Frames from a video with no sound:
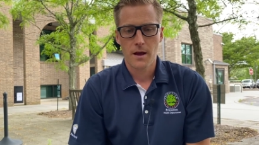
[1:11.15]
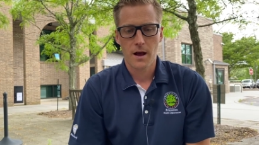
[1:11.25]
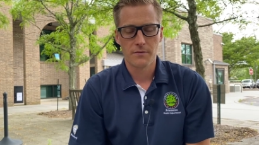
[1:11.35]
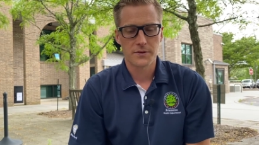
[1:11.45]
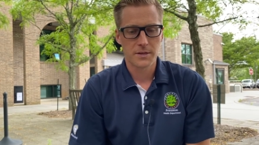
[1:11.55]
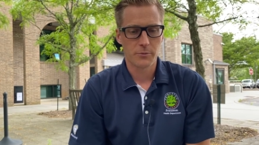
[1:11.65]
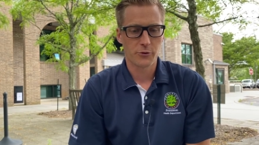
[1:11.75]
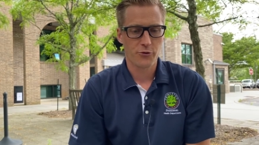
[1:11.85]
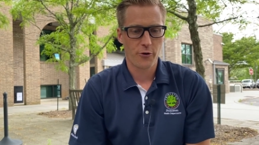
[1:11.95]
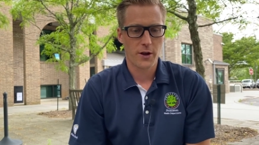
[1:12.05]
of the similar
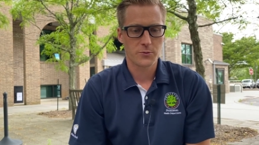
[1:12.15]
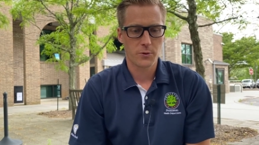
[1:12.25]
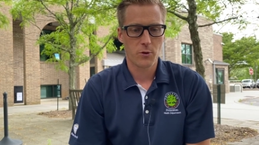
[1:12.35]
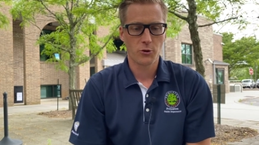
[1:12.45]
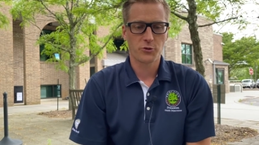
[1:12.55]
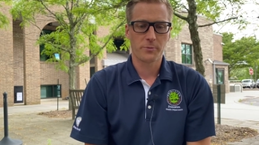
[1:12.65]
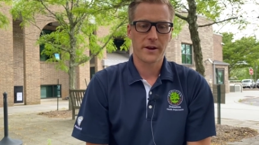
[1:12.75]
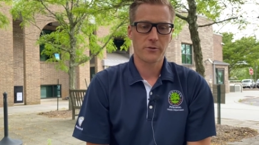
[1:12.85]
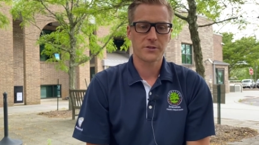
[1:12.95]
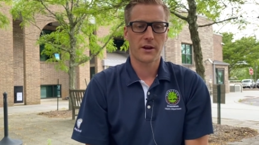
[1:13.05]
trends with long-term
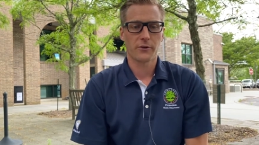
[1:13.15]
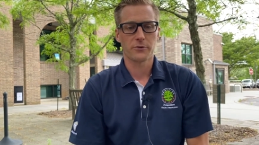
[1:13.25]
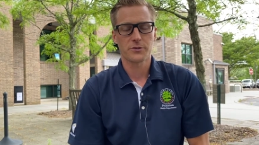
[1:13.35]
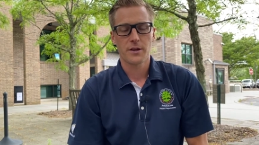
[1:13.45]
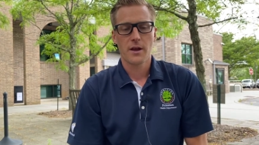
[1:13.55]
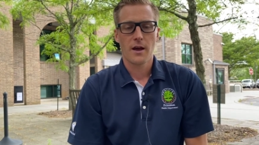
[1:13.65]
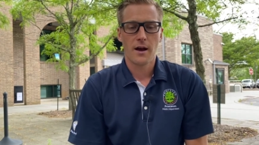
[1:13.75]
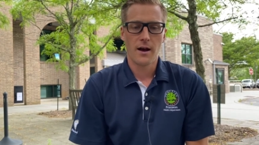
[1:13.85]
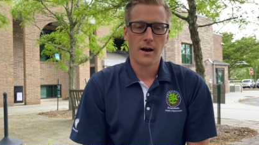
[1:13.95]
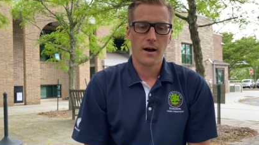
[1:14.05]
care centers
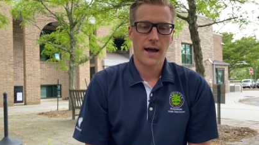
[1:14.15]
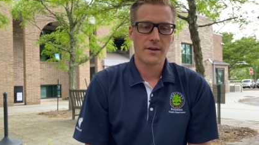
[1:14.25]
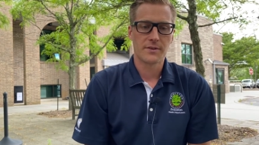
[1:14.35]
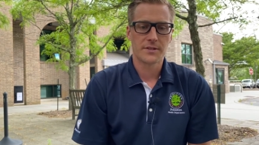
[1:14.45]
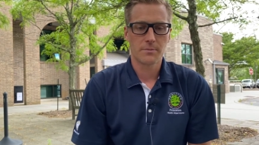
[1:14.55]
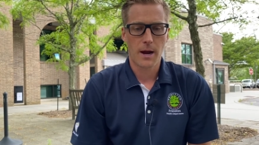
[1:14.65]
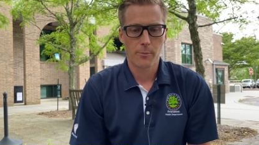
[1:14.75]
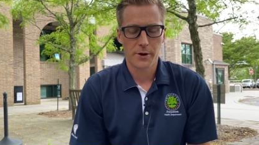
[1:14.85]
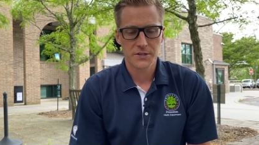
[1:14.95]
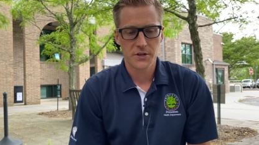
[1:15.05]
having some
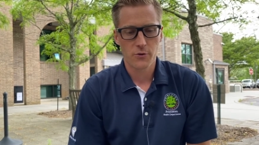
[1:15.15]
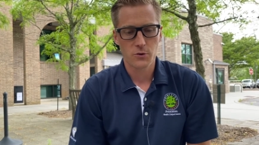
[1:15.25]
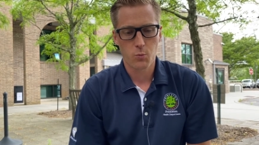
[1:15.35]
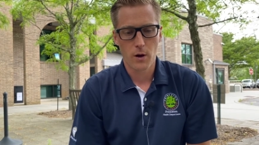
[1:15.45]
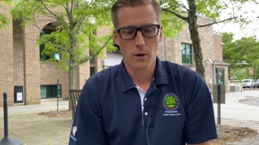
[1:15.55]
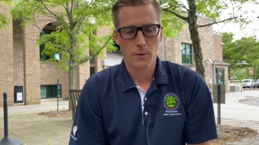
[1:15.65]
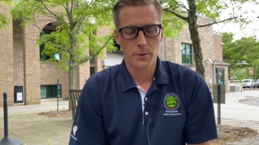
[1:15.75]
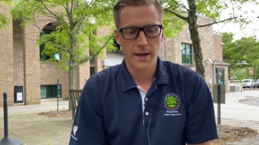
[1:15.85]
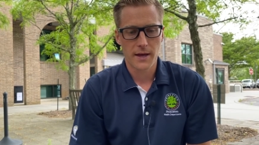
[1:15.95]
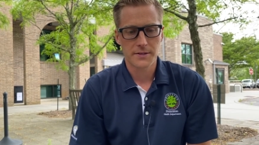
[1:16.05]
outbreaks here as well that
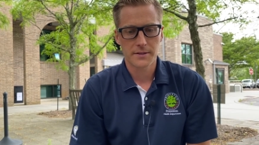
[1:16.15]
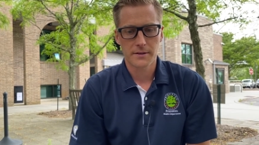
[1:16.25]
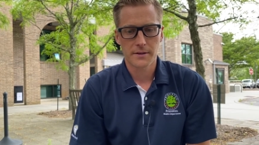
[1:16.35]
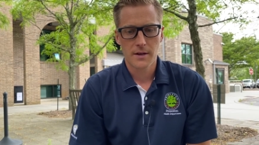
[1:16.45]
we had to